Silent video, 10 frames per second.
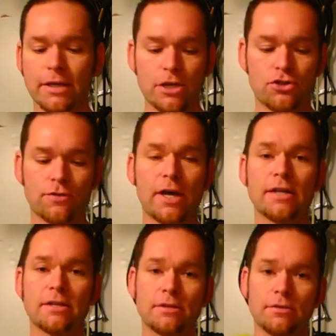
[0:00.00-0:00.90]
case you've got
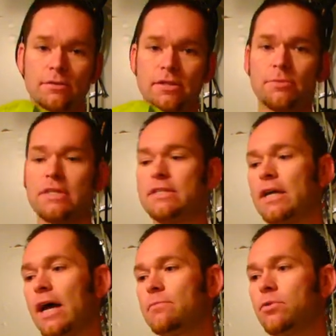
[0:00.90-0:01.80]
some of these
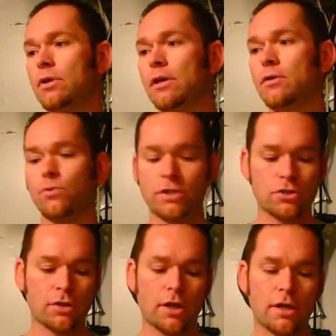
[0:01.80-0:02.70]
type, uh,
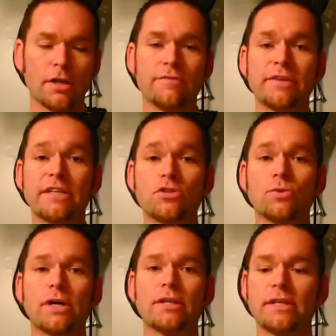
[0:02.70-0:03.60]
which uh, if it gets
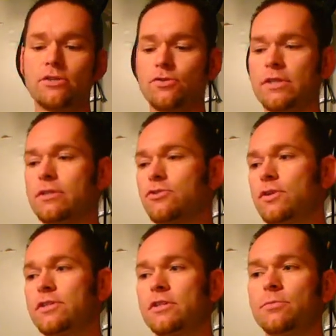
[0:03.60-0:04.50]
wet, they do tend to
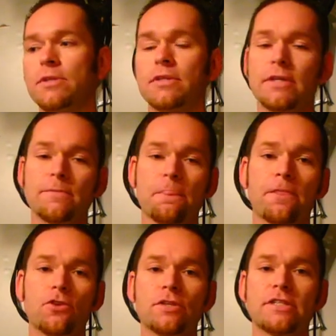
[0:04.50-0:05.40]
stretch a little bit.
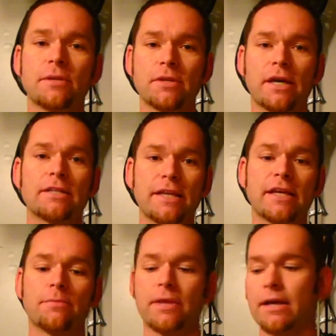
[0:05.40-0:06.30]
You'll need something to kind of
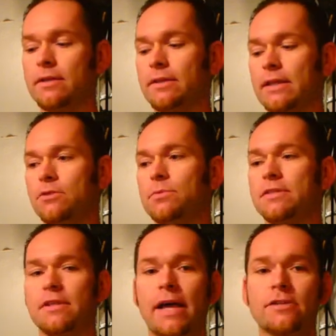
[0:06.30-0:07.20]
take up that, that little bit of
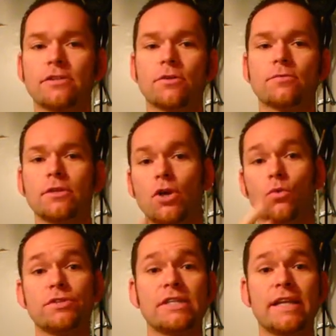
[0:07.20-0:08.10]
slack. So
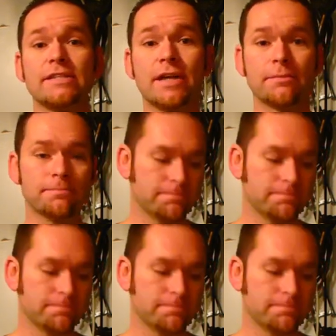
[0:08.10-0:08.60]
we'll see you next time.